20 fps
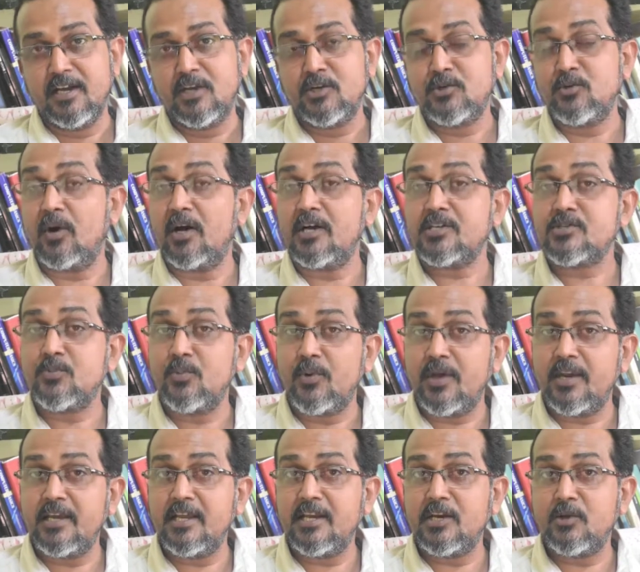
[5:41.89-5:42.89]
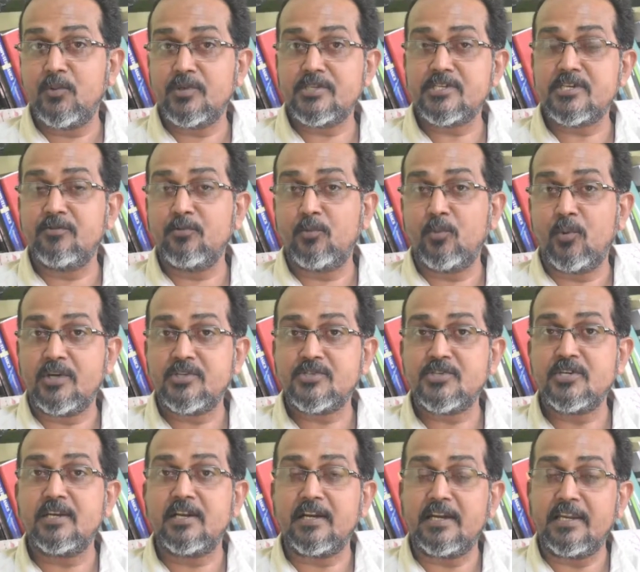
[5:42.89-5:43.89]
To ask very inquisitive
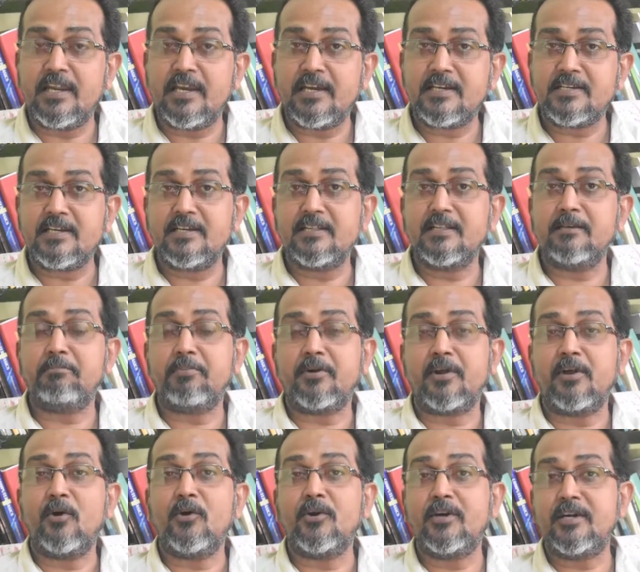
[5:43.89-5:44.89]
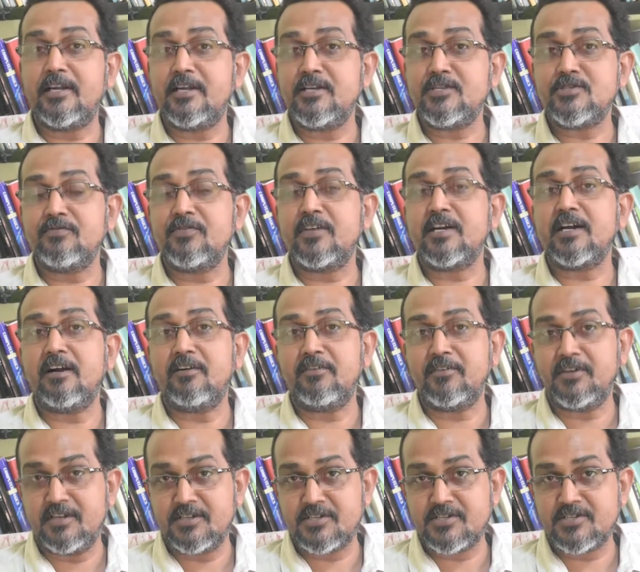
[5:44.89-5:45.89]
question connecting the priorities of the
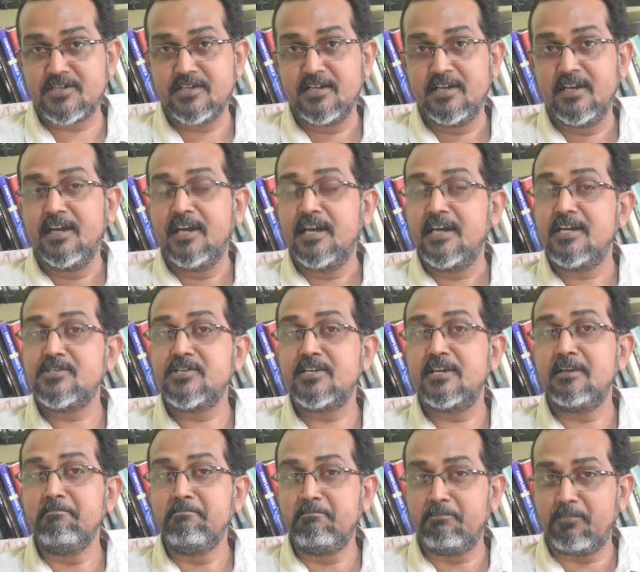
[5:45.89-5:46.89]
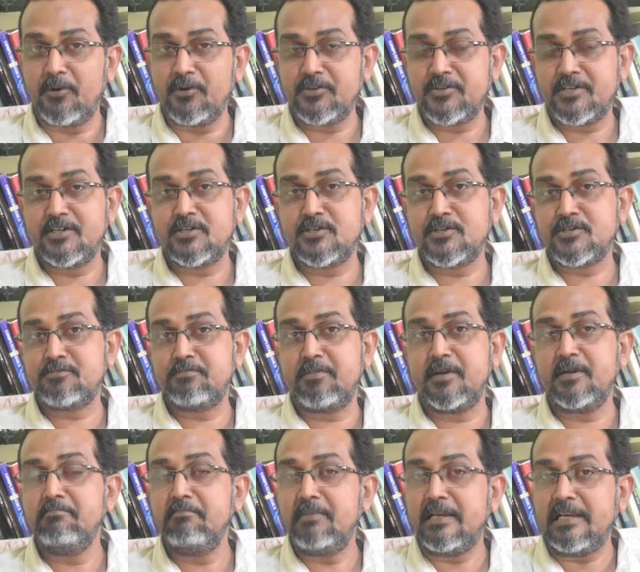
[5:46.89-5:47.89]
governance. Is it important to
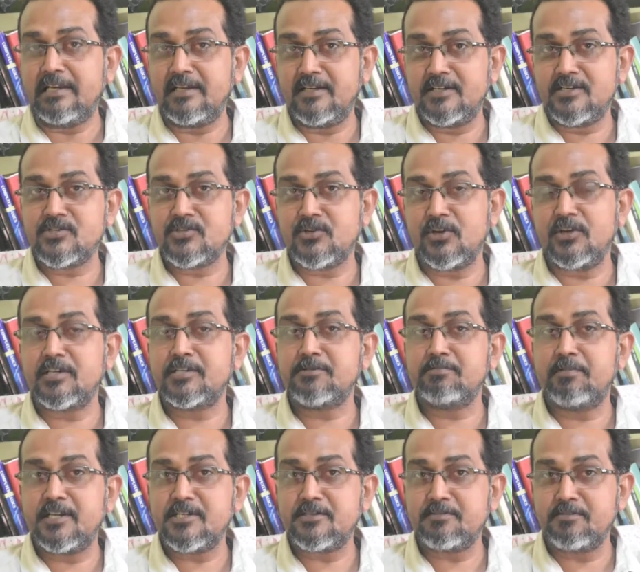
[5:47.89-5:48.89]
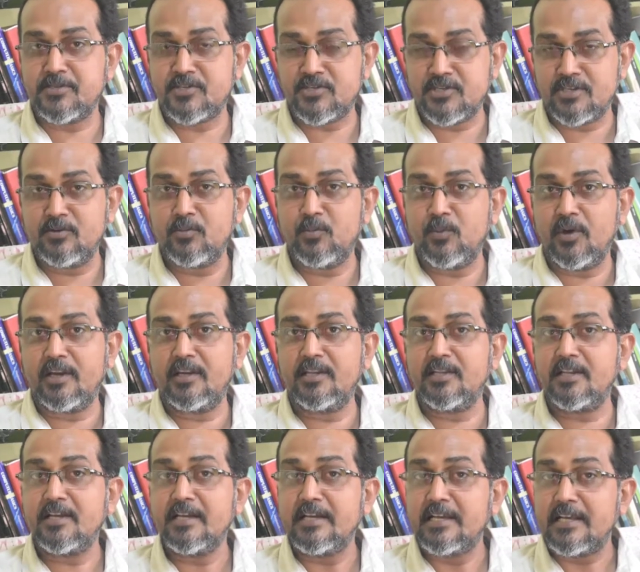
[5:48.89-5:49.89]
spend millions on a space mission when
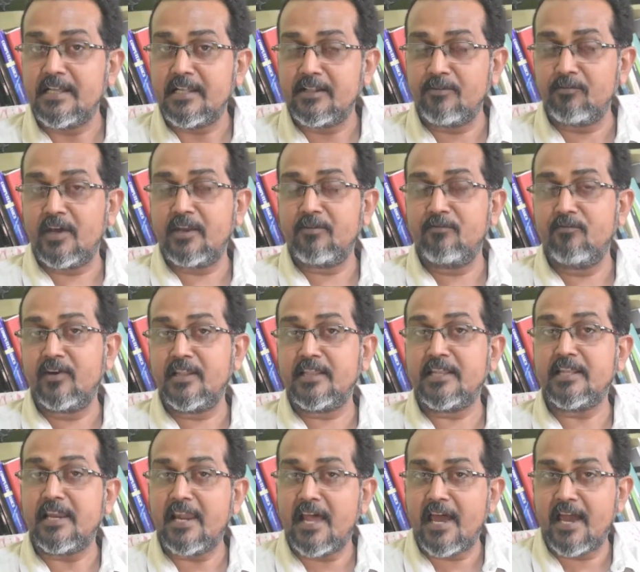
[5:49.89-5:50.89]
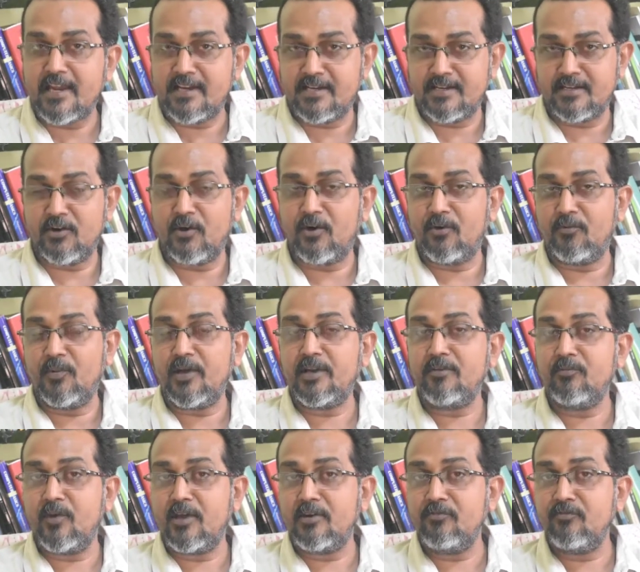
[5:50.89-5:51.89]
the land or
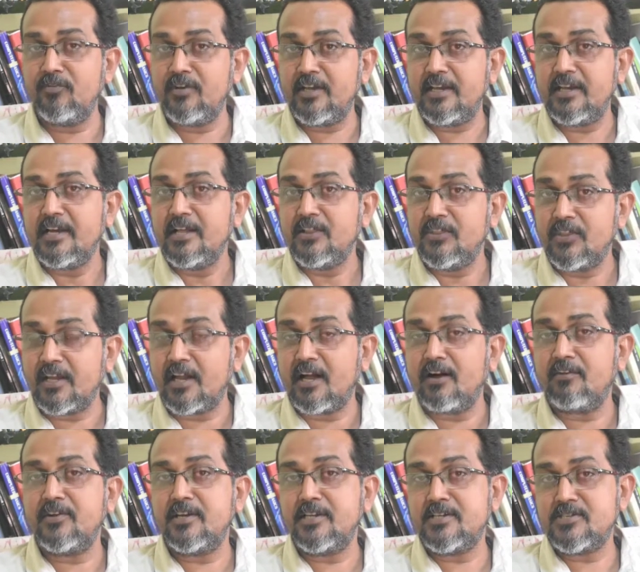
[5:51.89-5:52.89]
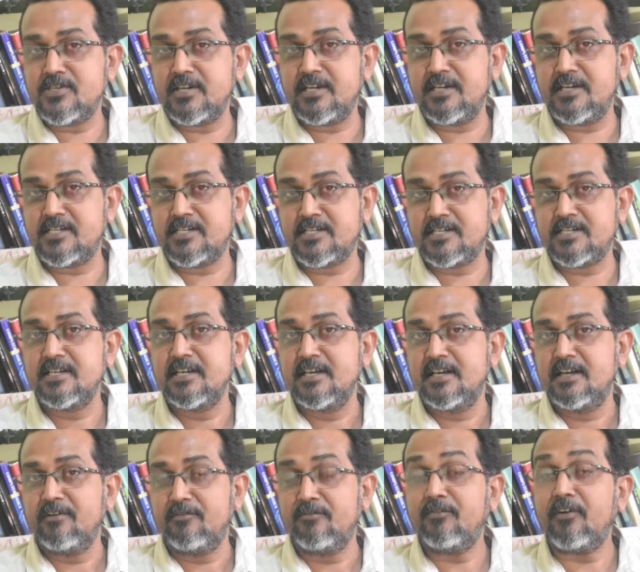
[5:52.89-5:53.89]
when the governance needs
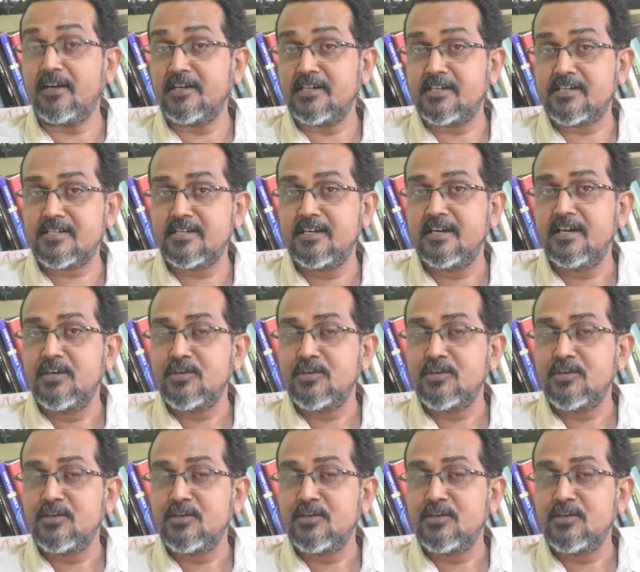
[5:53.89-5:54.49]
funds?